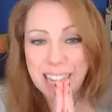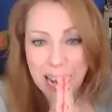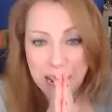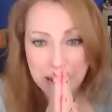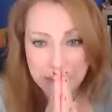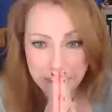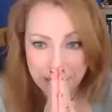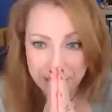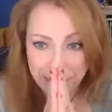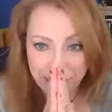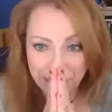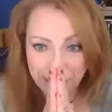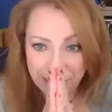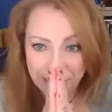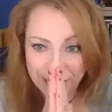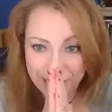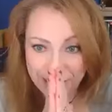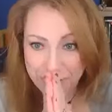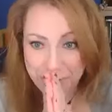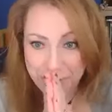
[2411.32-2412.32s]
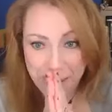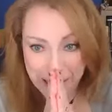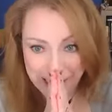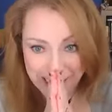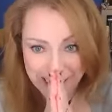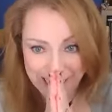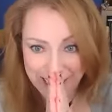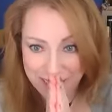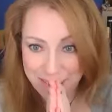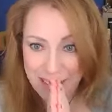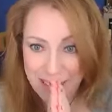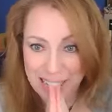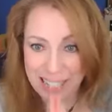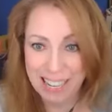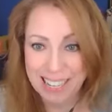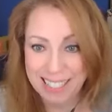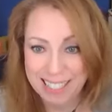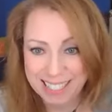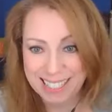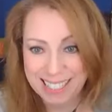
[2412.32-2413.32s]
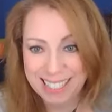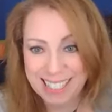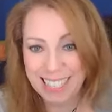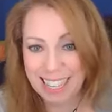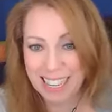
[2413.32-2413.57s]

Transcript: happy for you, Melanie, because